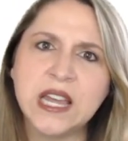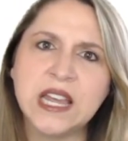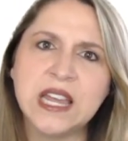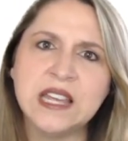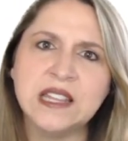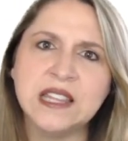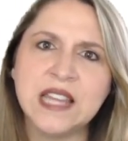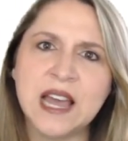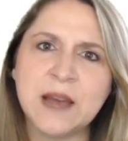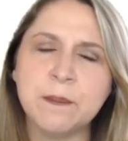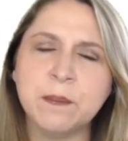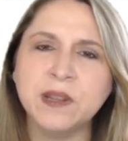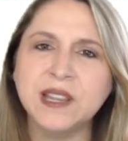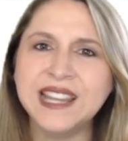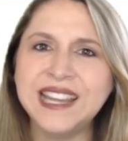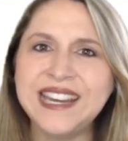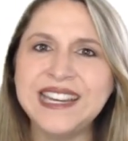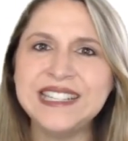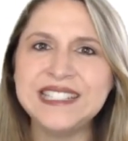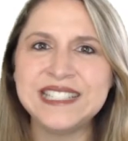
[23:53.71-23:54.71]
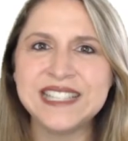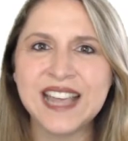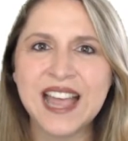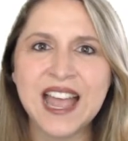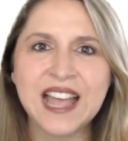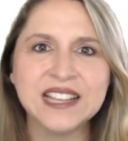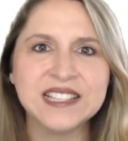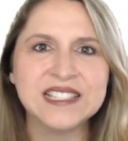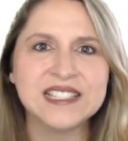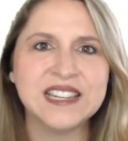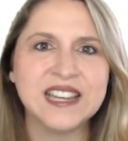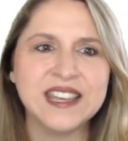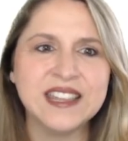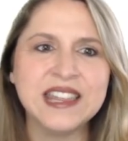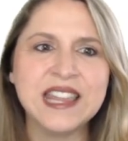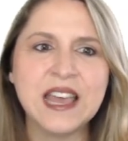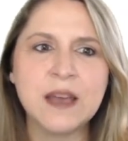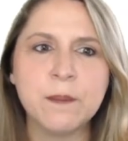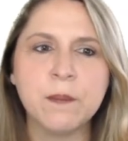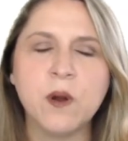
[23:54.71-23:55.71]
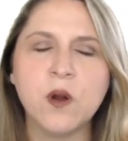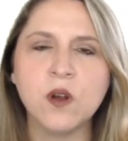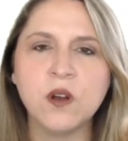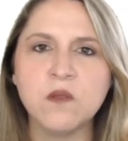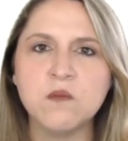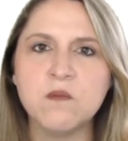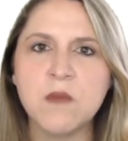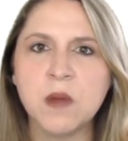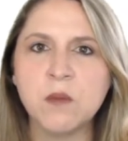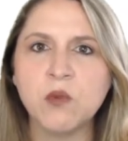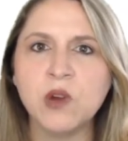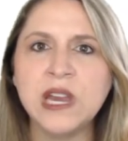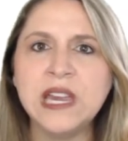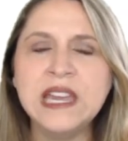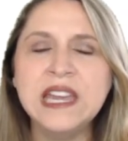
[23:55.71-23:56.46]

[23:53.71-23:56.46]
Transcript: that plain text in that part of memory,